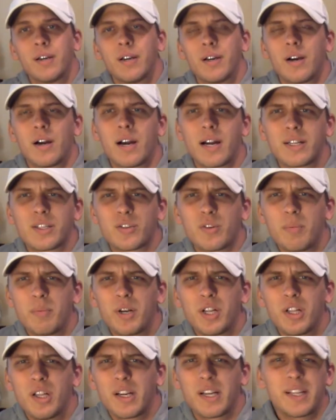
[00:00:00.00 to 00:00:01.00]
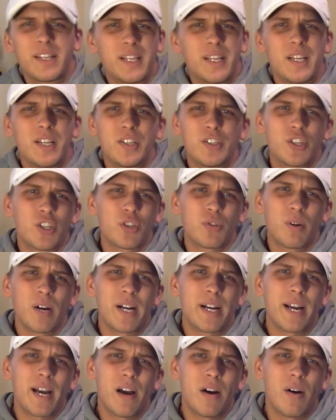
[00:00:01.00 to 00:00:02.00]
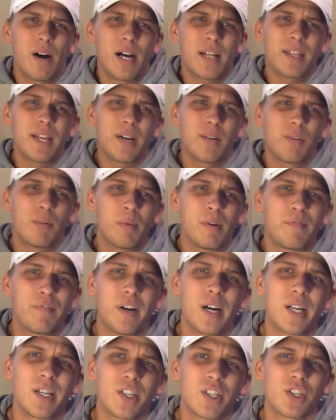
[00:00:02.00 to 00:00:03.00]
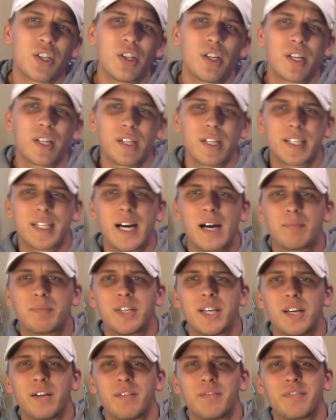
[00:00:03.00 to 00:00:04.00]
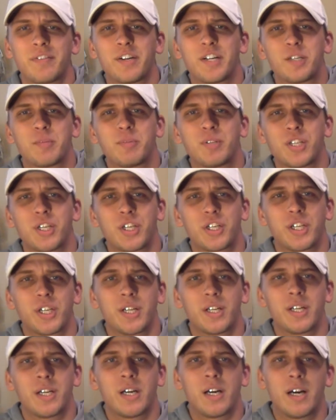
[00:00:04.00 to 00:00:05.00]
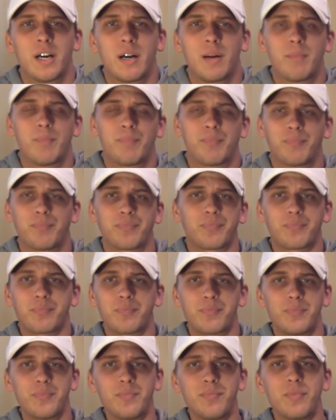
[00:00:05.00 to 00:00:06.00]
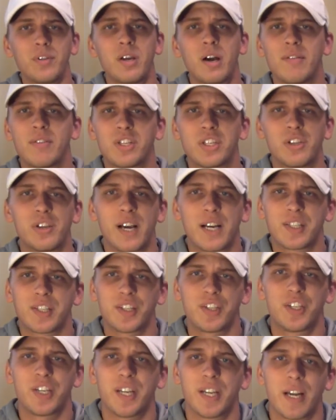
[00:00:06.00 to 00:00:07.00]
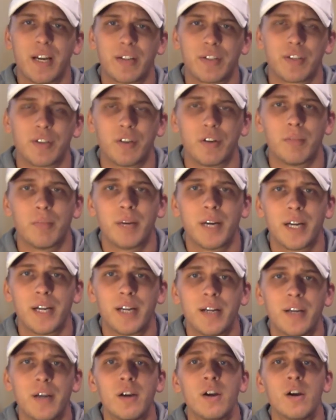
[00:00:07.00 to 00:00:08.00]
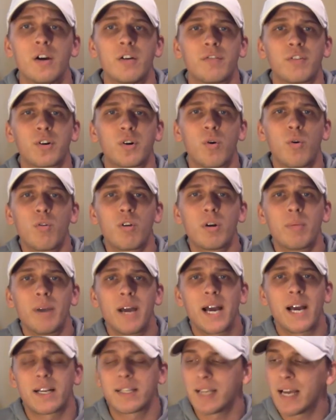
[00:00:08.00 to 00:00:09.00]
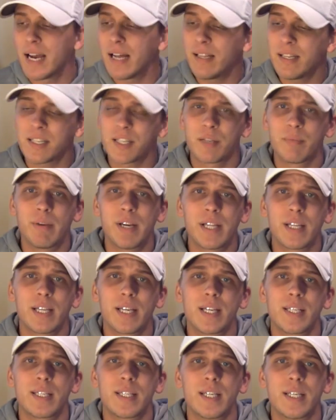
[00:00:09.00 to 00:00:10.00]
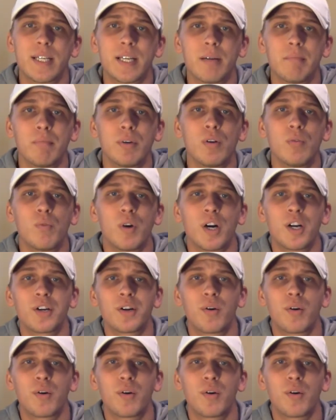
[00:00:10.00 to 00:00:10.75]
Alright, so I'm going to look at these just right now. I thought it would be fun just to look at the top 10 for each position. Obviously, you guys can see it now too, but for quarterbacks, Alex Smith is the #1